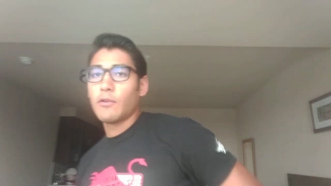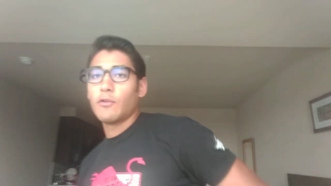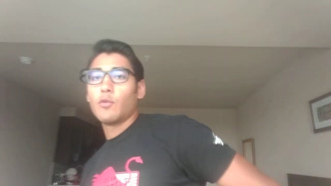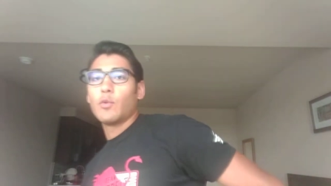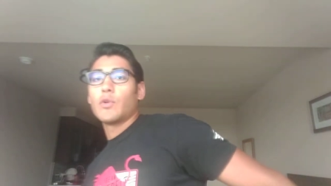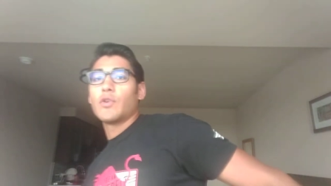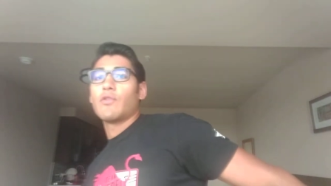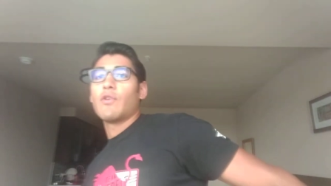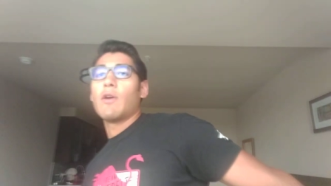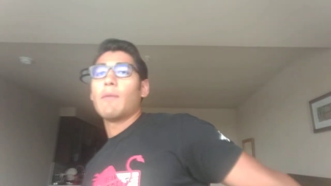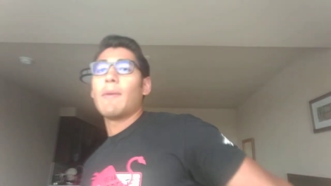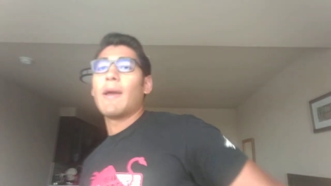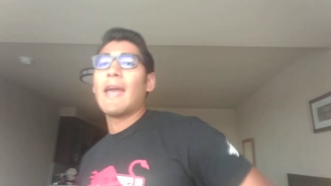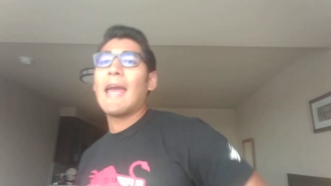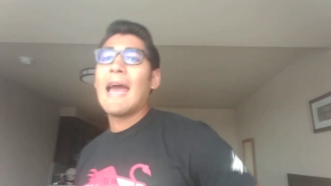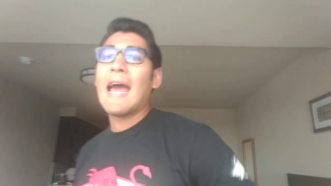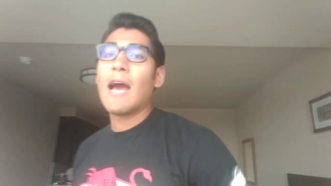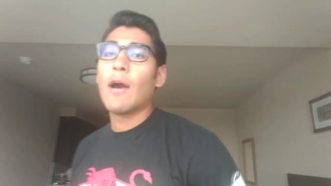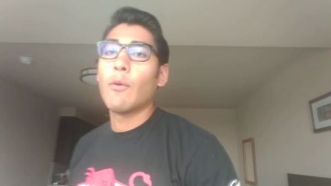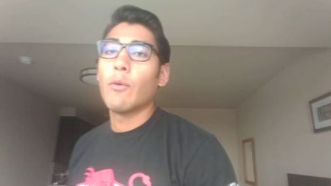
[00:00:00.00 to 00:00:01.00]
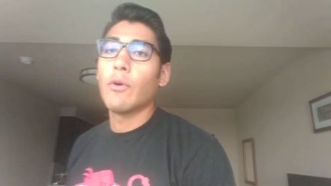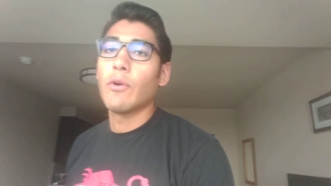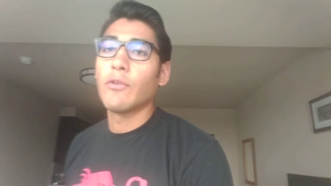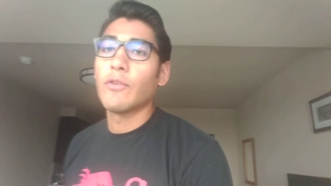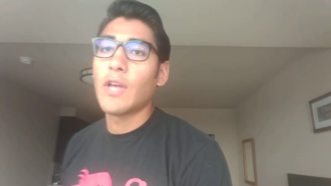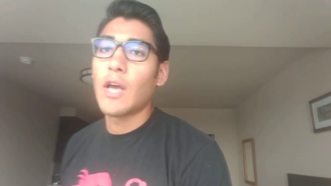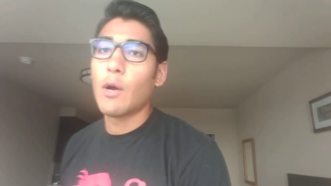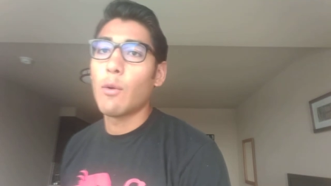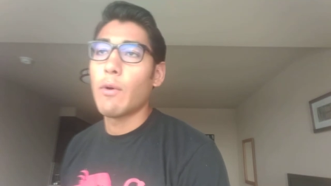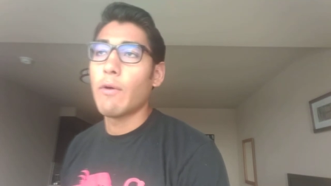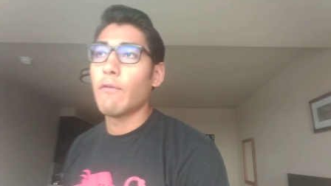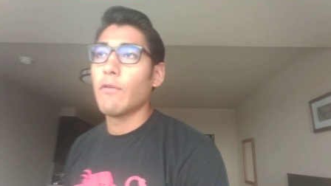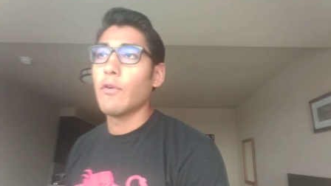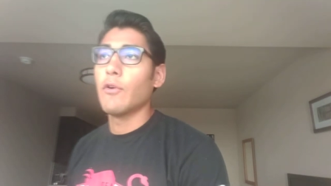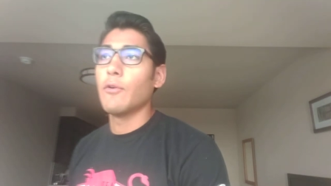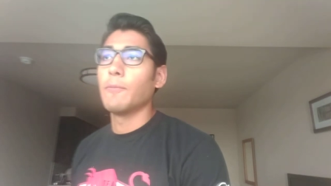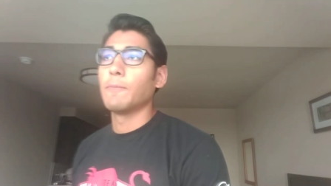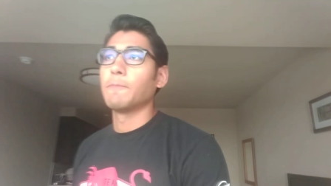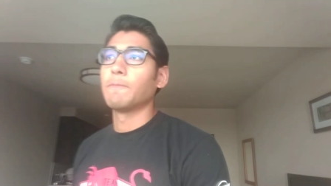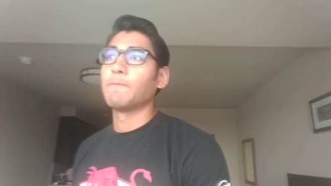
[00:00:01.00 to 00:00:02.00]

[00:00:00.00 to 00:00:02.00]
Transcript: switch around my hours. However,